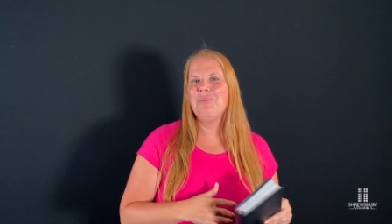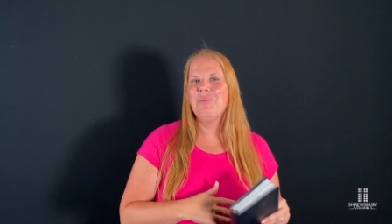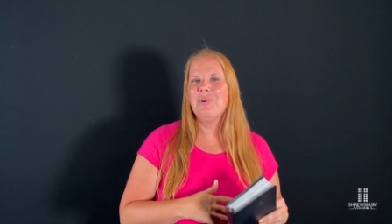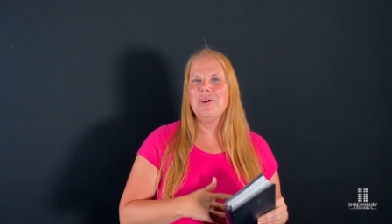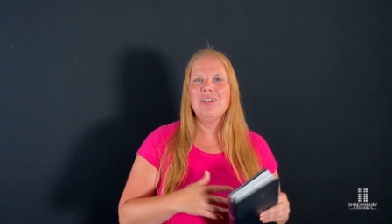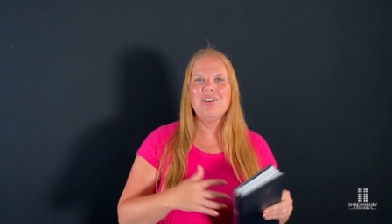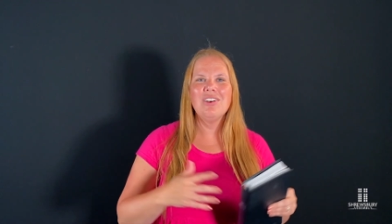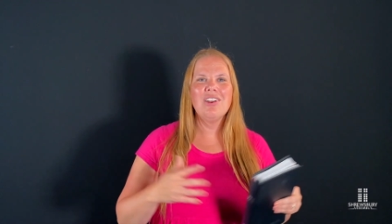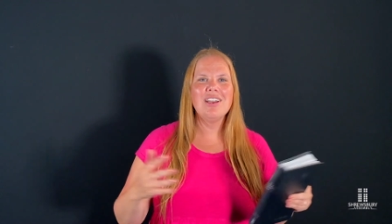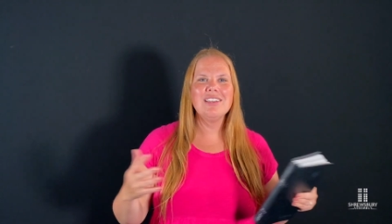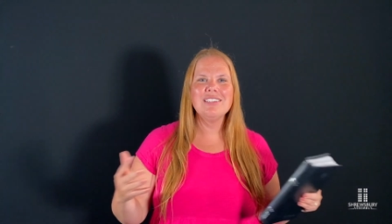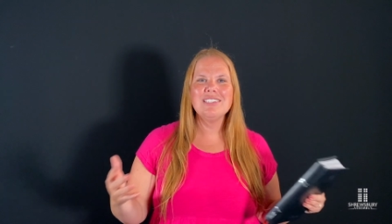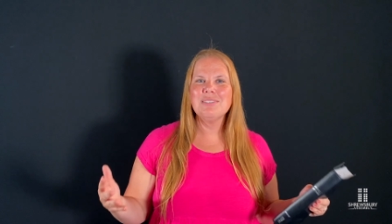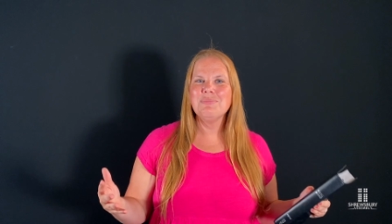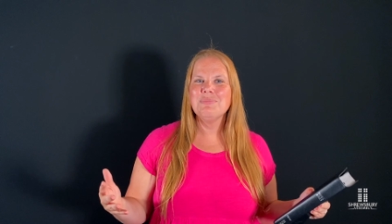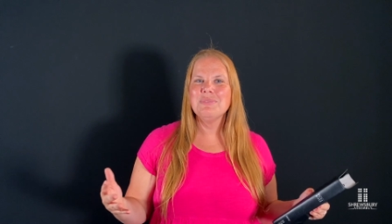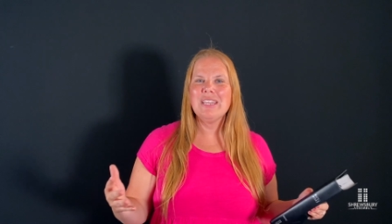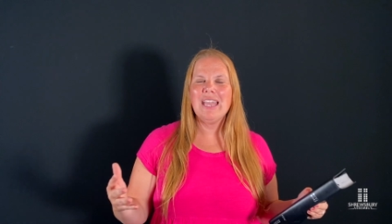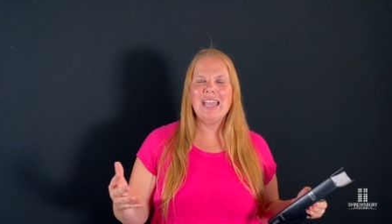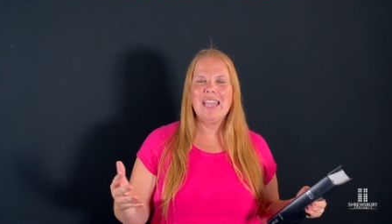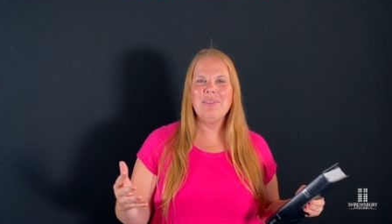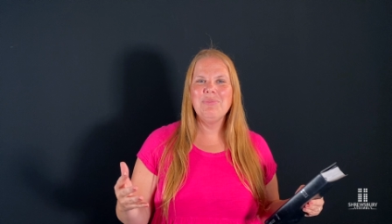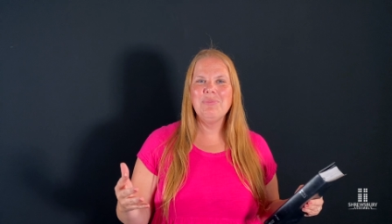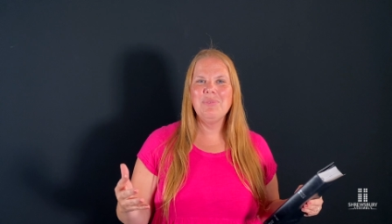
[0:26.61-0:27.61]
What an awesome
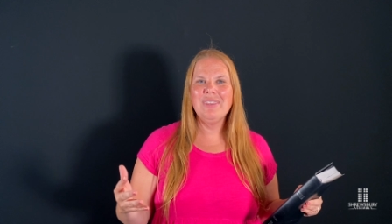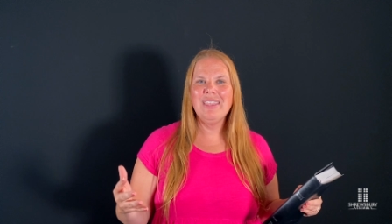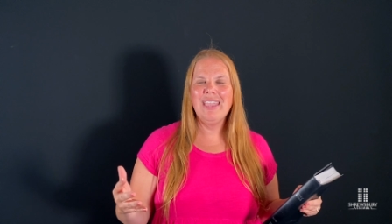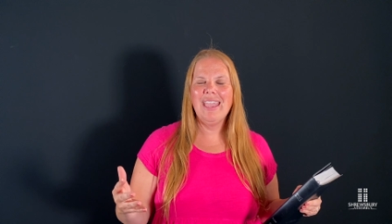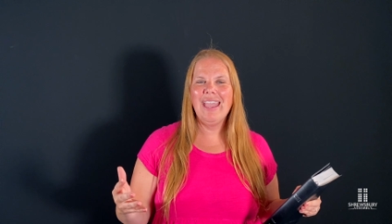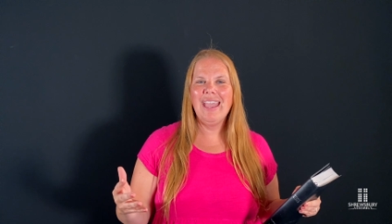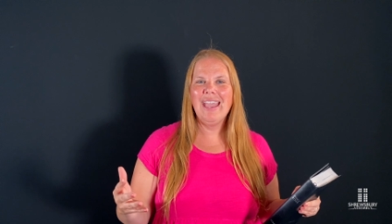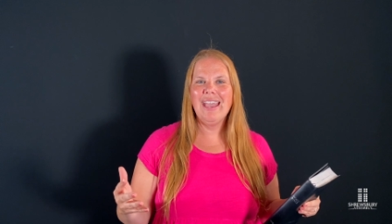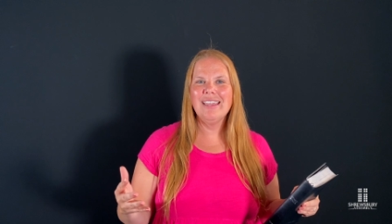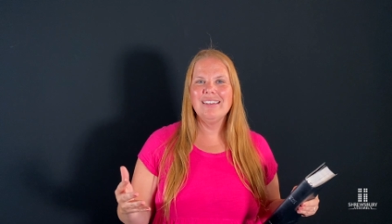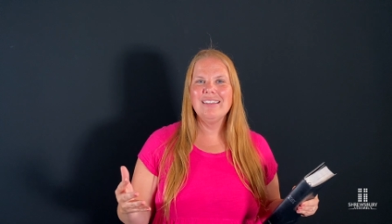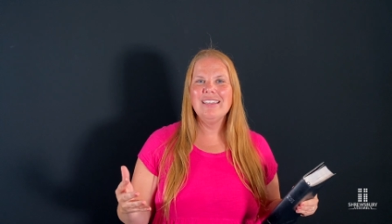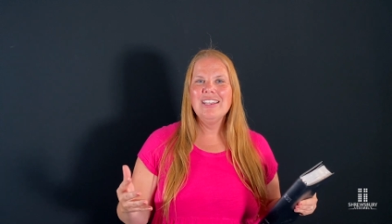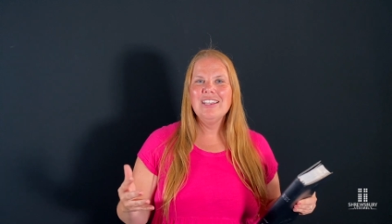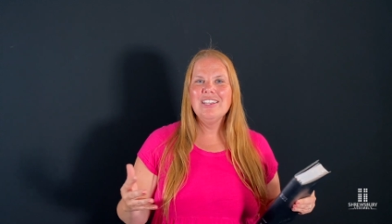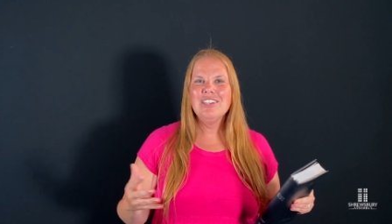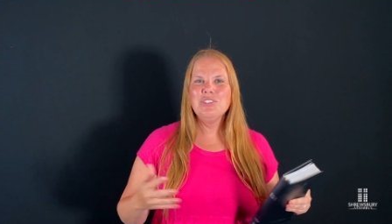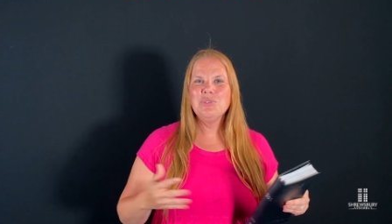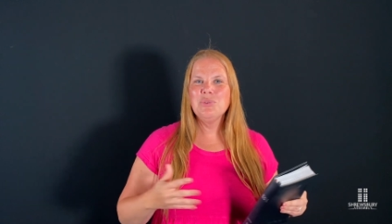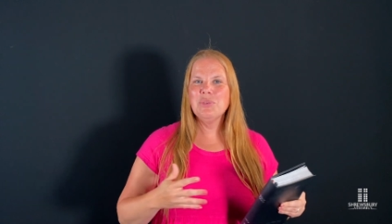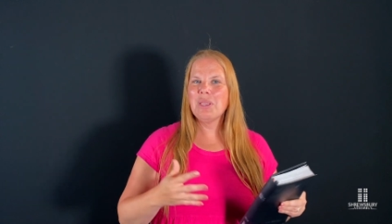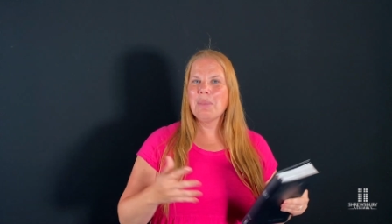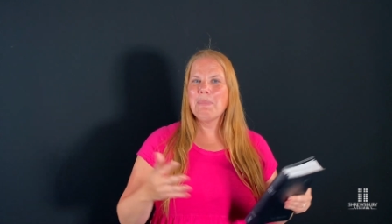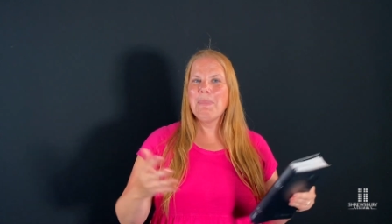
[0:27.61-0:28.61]
time we had
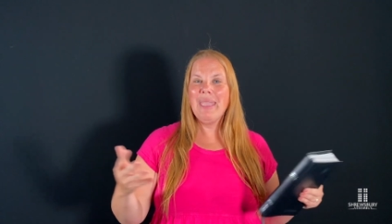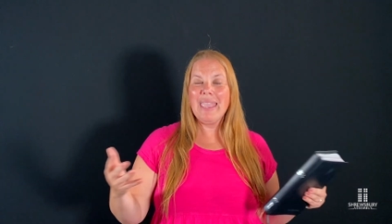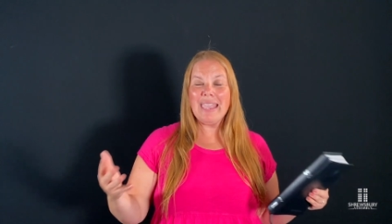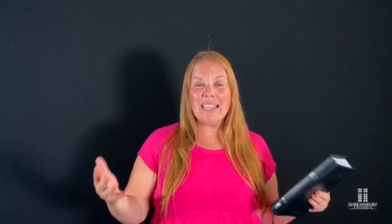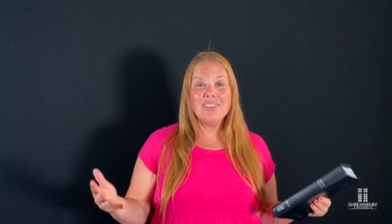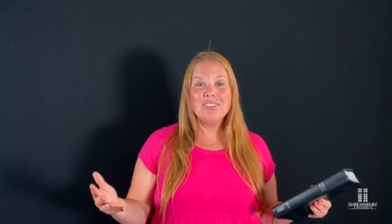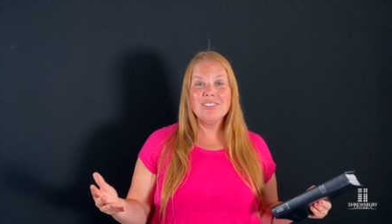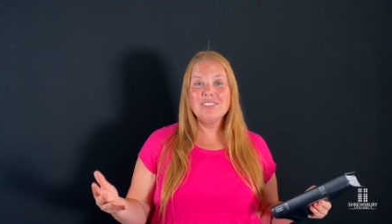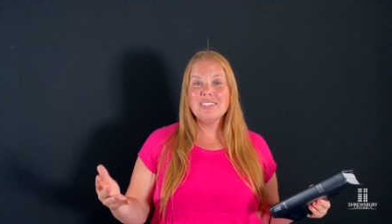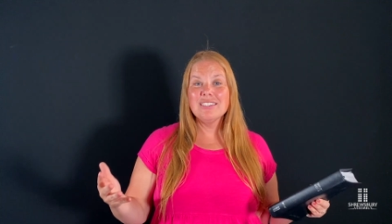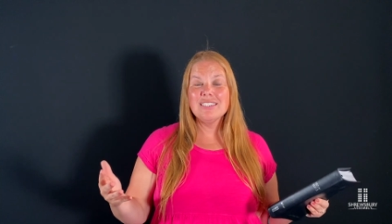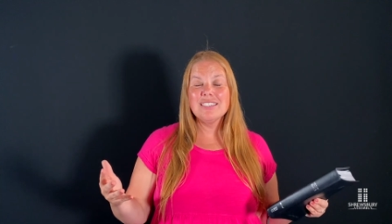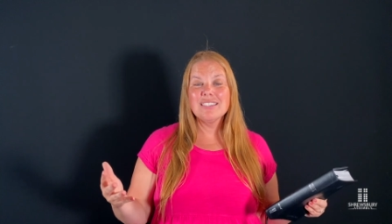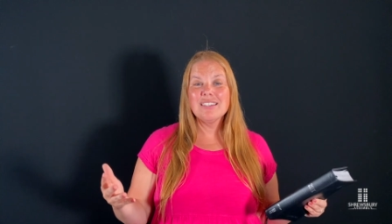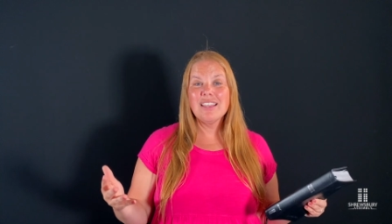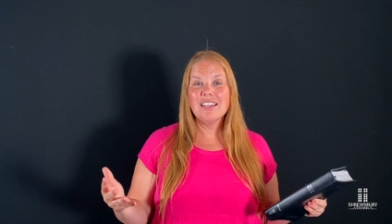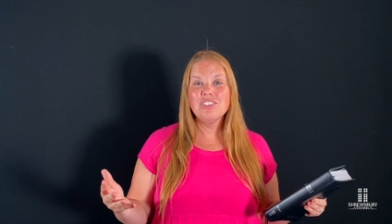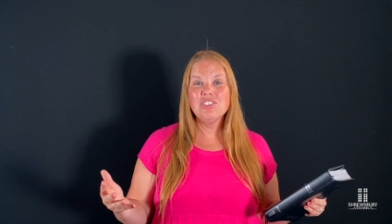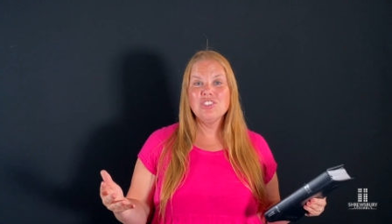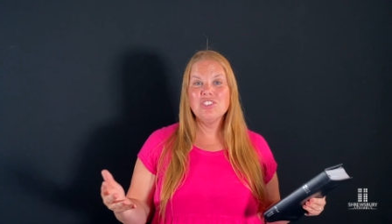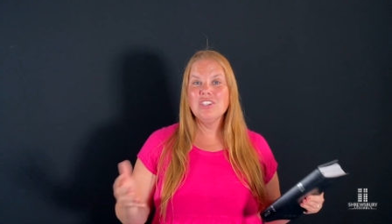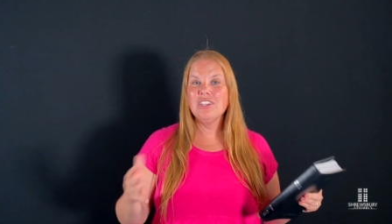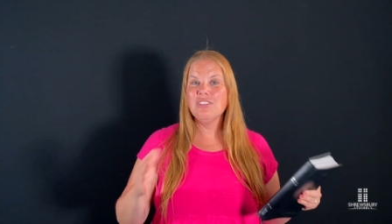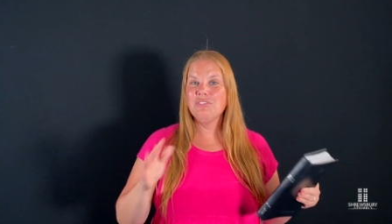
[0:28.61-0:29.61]
doing a panel
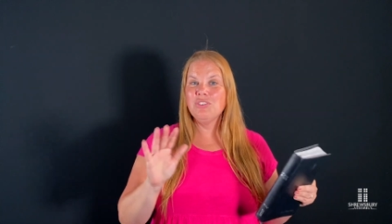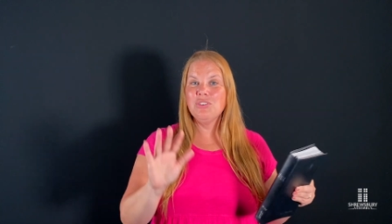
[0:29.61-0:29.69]
discussion.